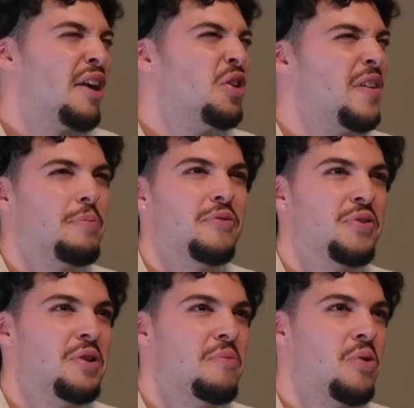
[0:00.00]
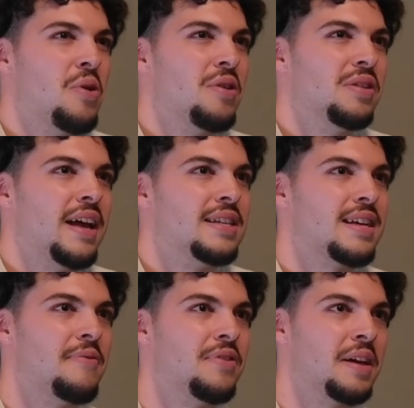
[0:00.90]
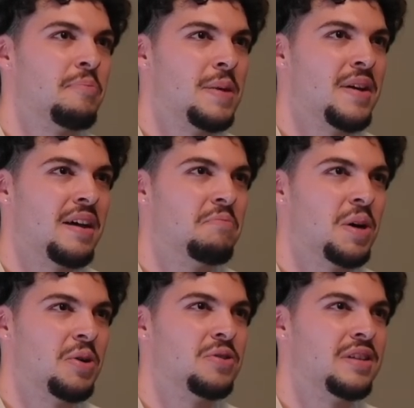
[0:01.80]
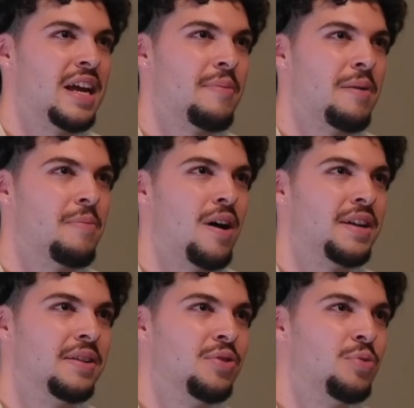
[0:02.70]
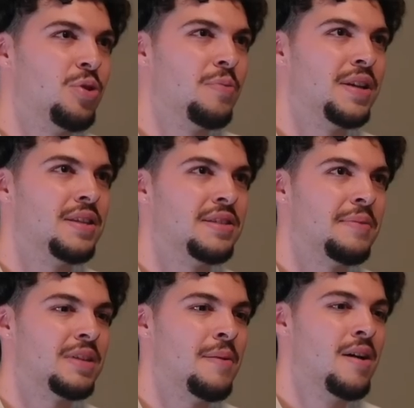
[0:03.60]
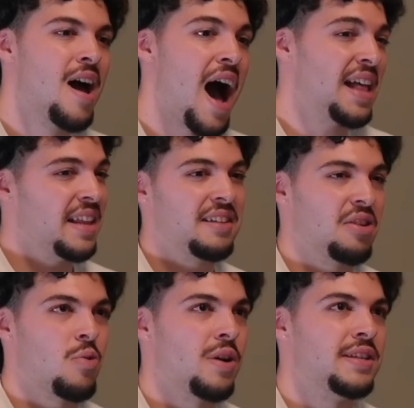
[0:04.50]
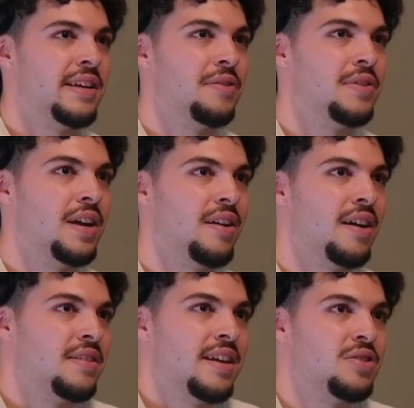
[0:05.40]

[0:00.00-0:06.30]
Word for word: I don't know right. if I prefer it more or less. I feel like maybe I understand my body a little more, but at the same time, I like the quantitative data. I think